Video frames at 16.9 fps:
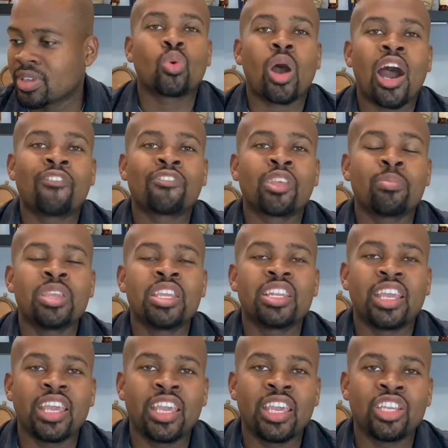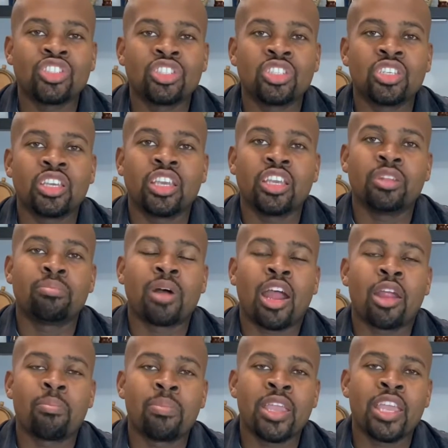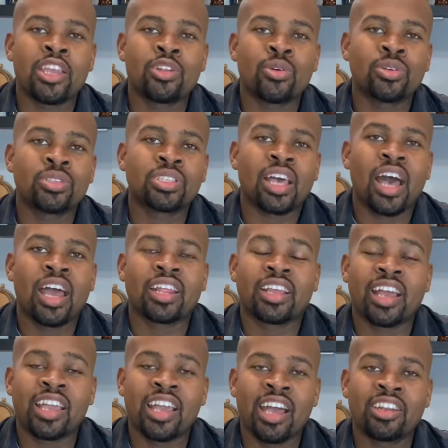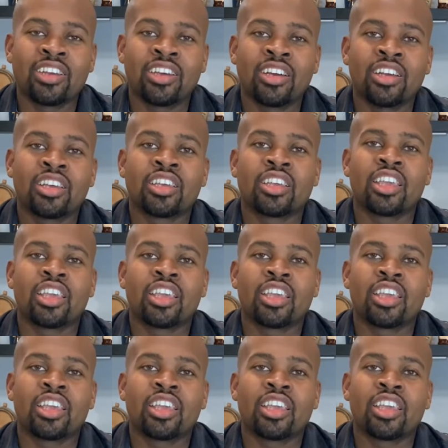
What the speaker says: After being aged in Barbados and Guyana